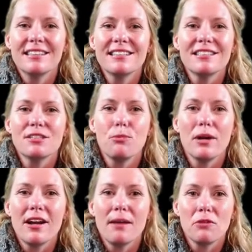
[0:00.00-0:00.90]
This is
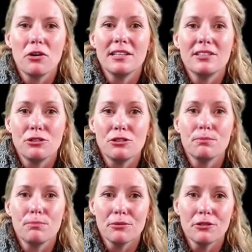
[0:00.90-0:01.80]
where I'm going to
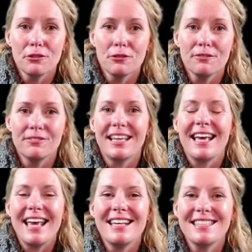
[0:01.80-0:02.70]
prove
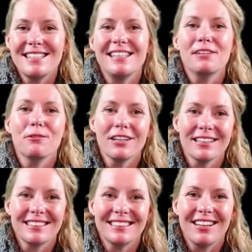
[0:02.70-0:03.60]
that AC
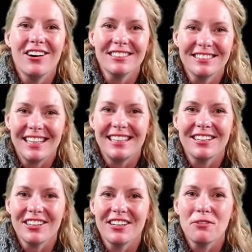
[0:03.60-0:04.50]
works, the alternating
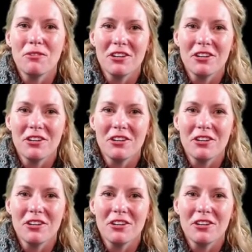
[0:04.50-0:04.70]
current